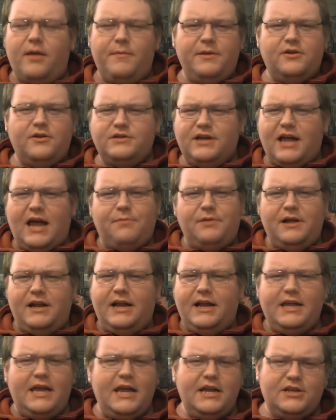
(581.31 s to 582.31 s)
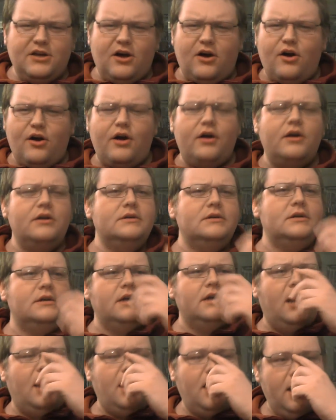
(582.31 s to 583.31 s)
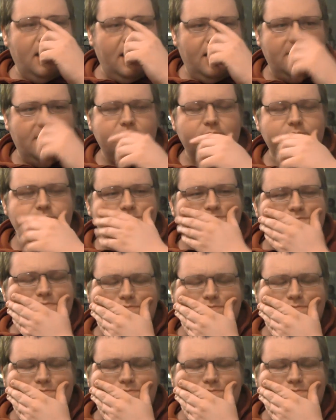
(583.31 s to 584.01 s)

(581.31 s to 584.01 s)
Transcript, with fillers: I mean, there's a guy playing a guitar, um,